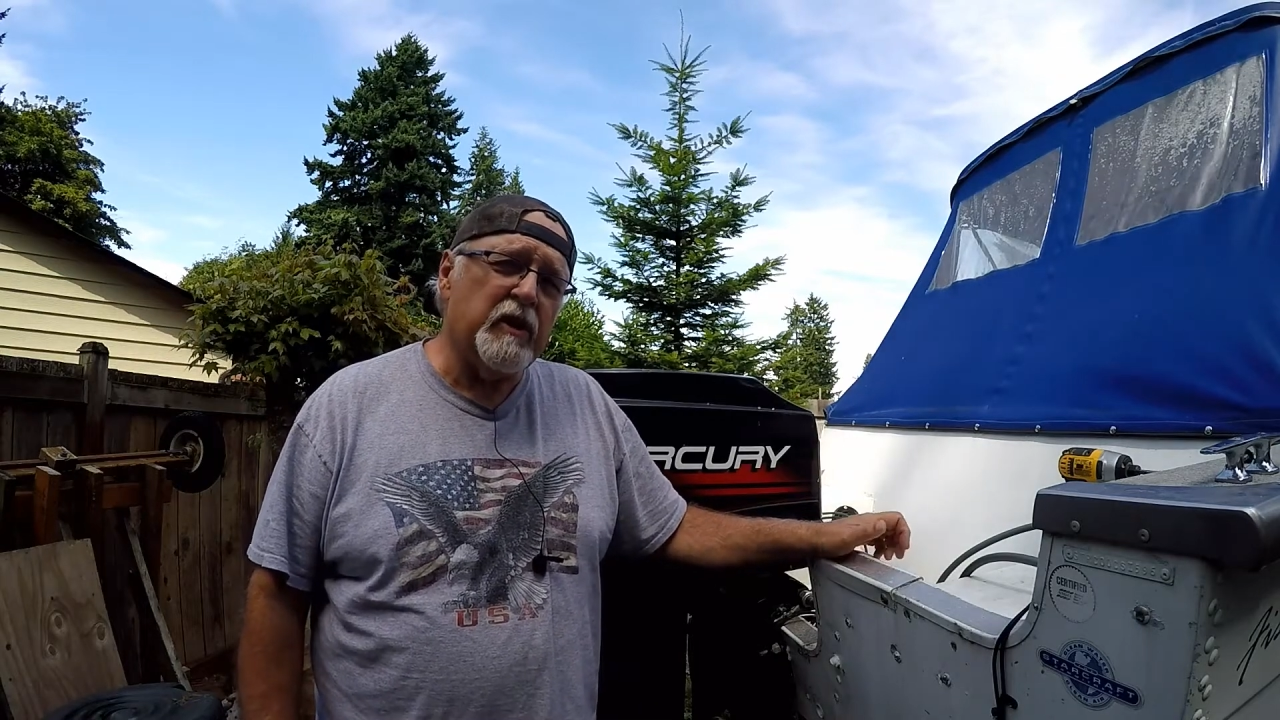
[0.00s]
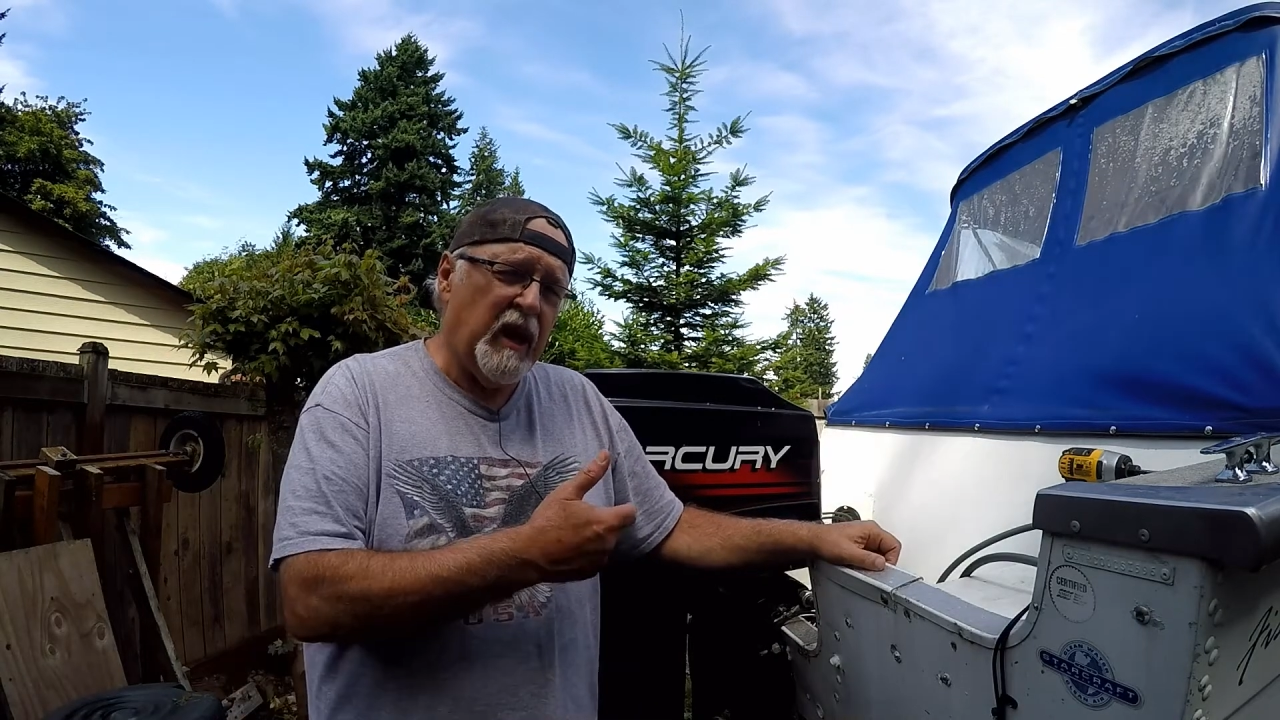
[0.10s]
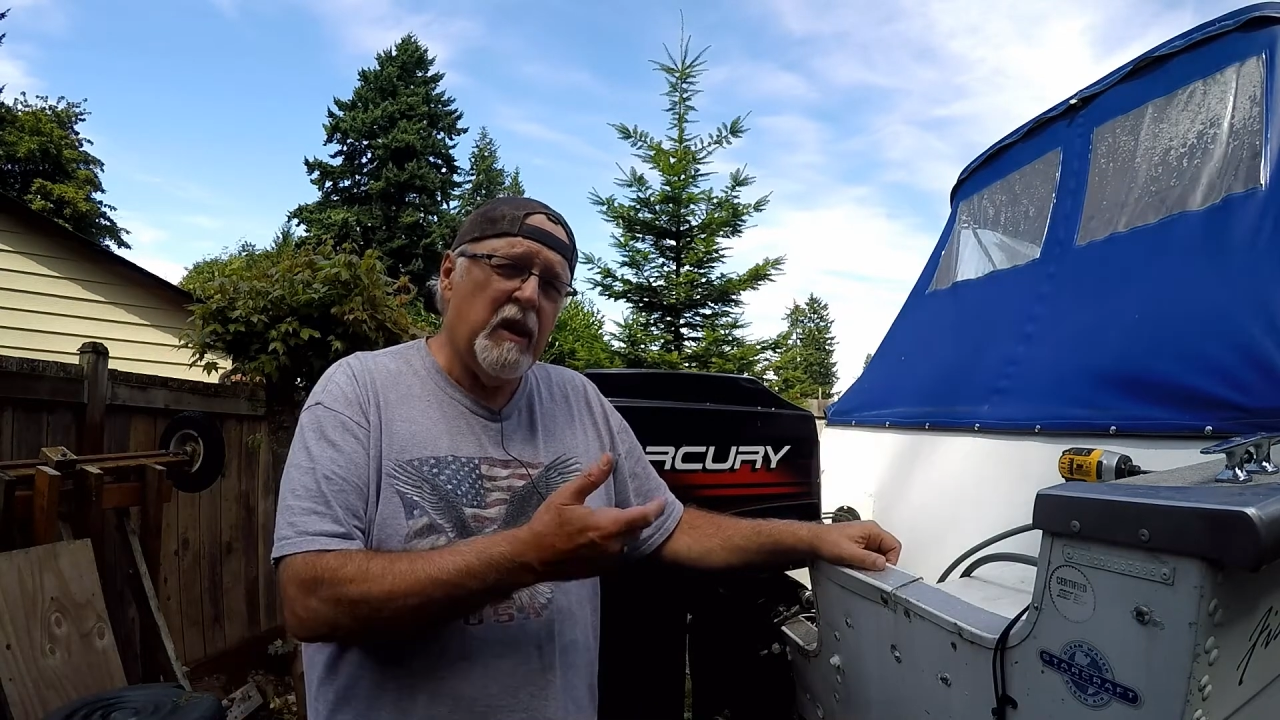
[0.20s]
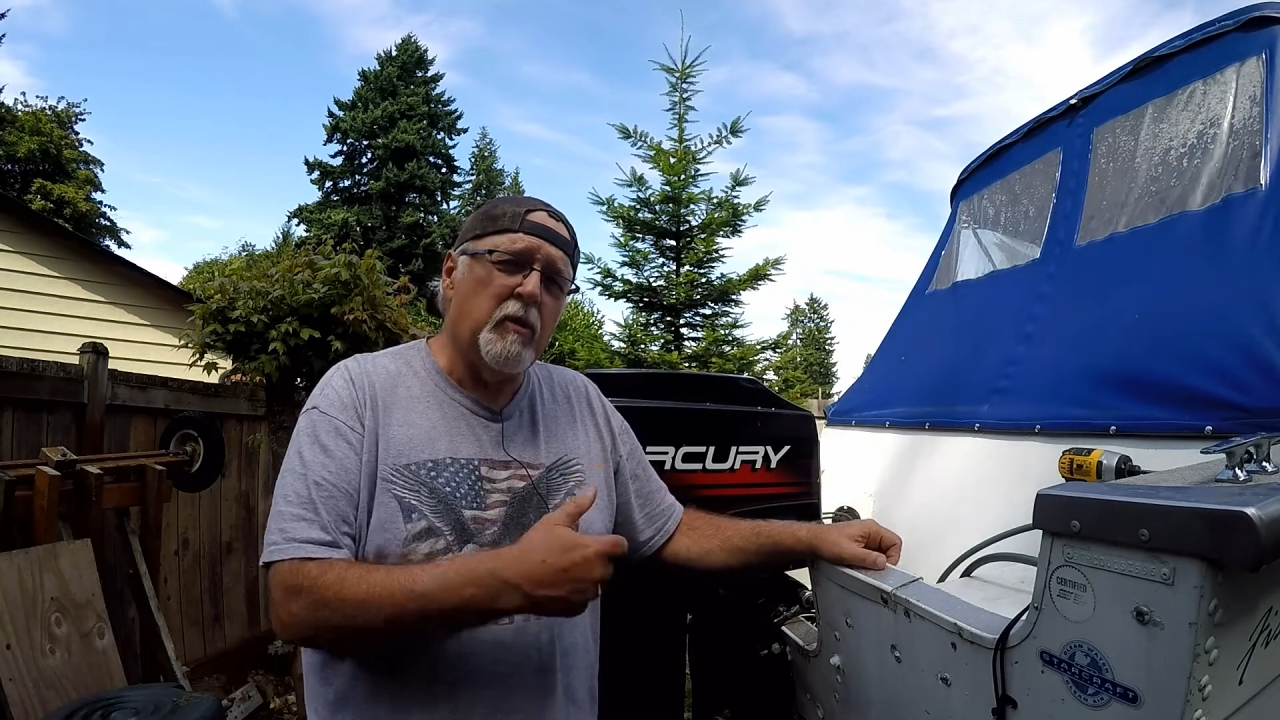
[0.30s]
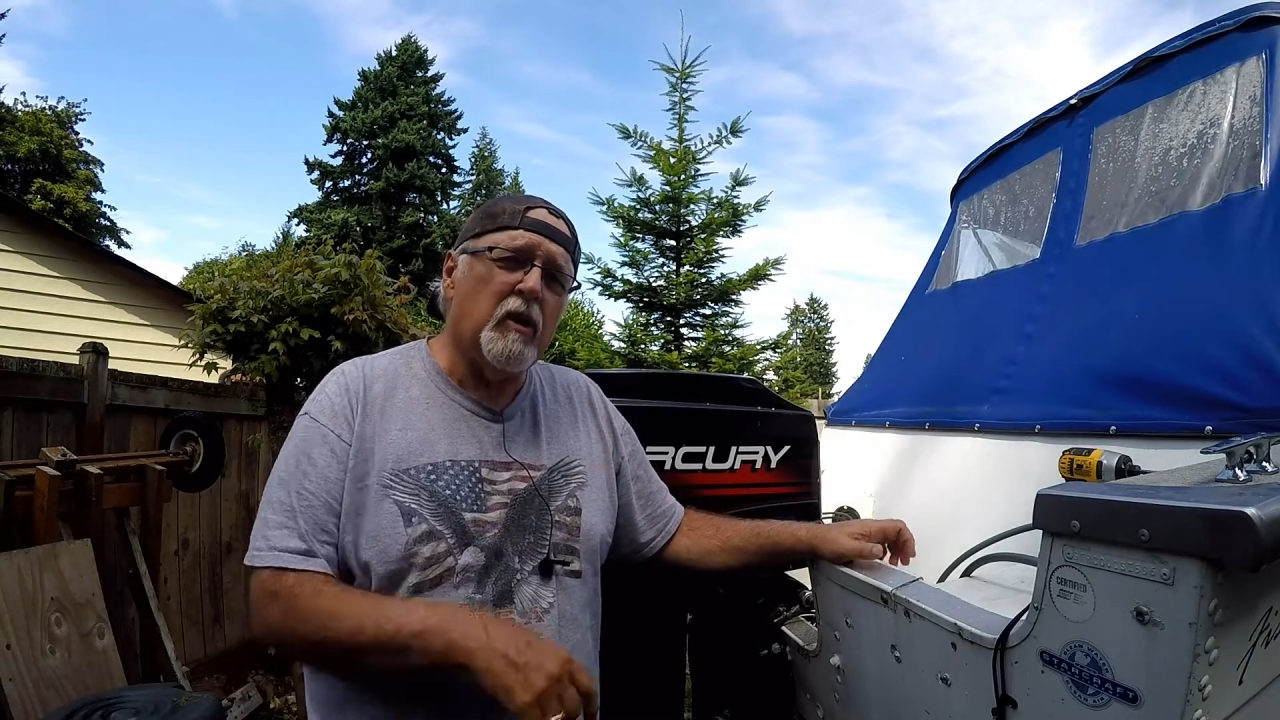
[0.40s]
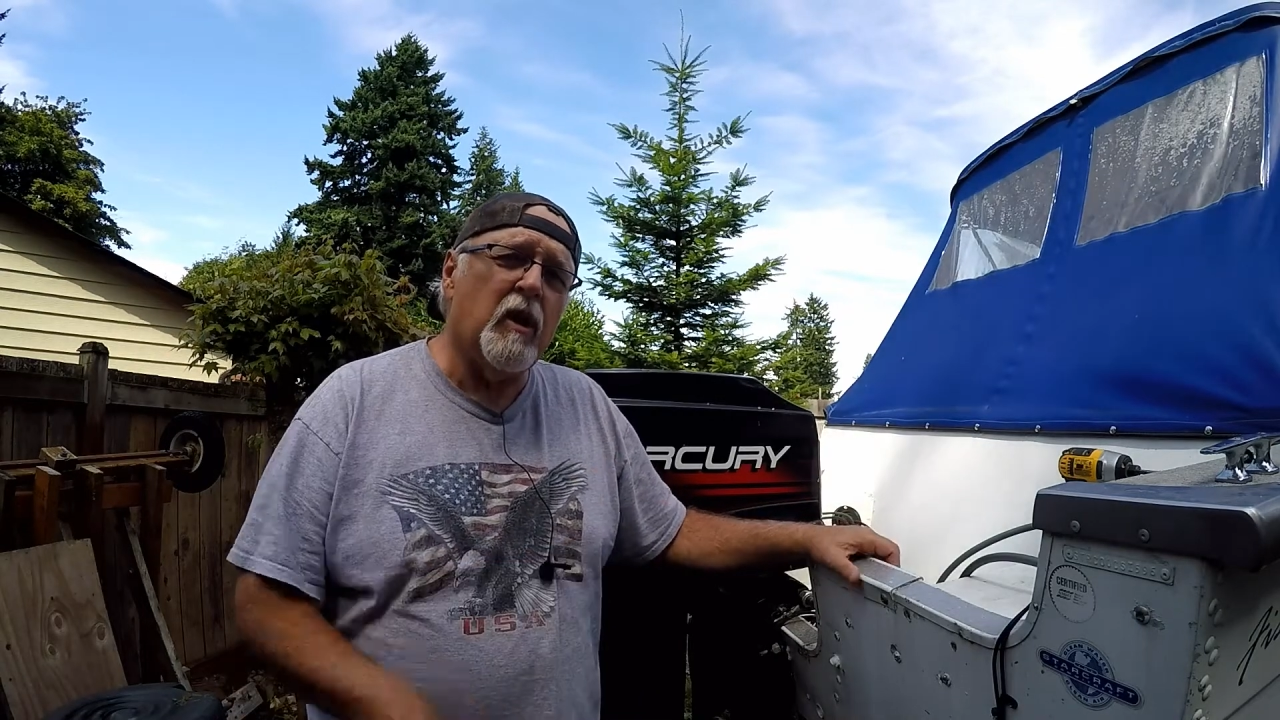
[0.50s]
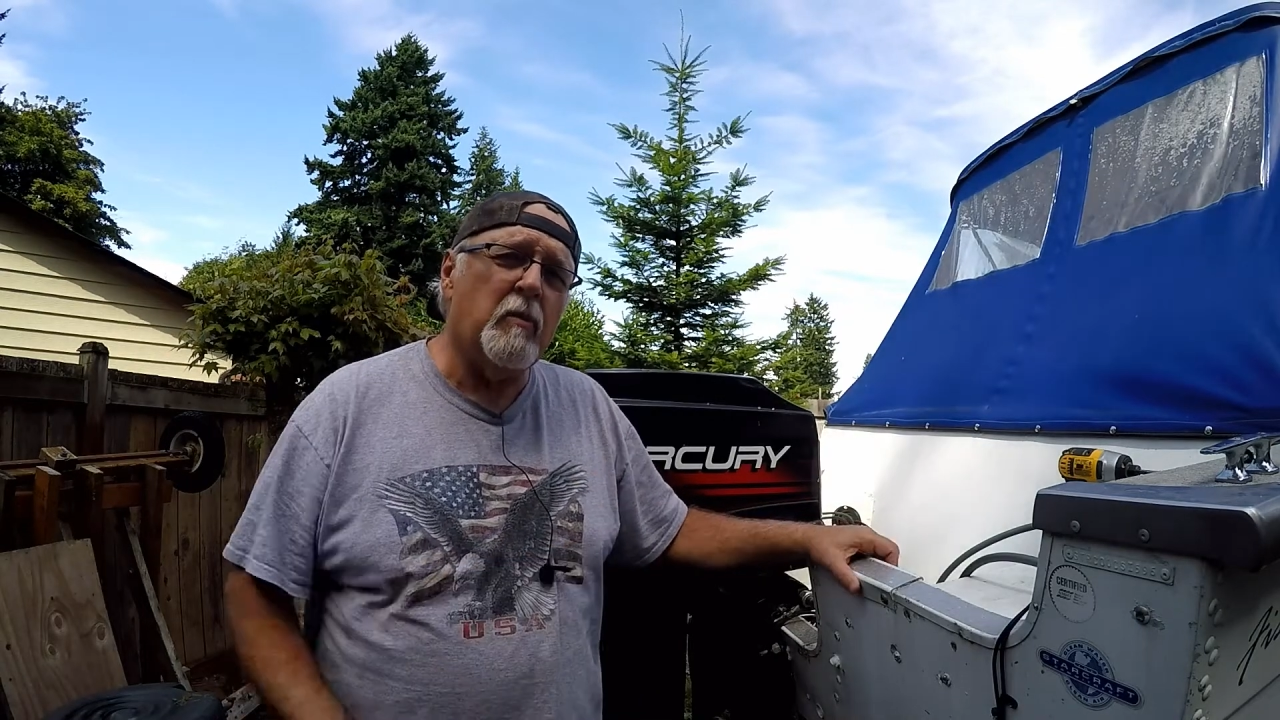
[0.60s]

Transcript: cable on